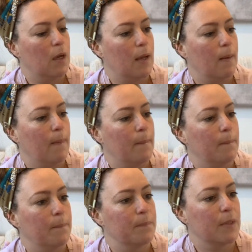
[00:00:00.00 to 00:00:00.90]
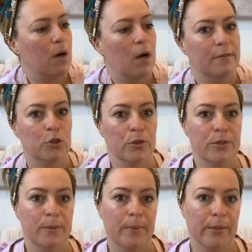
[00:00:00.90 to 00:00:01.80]
I've
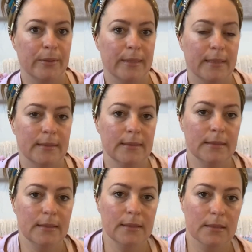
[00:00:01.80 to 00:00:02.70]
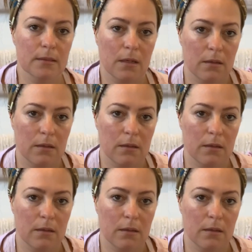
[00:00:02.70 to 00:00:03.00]
chosen my own colours.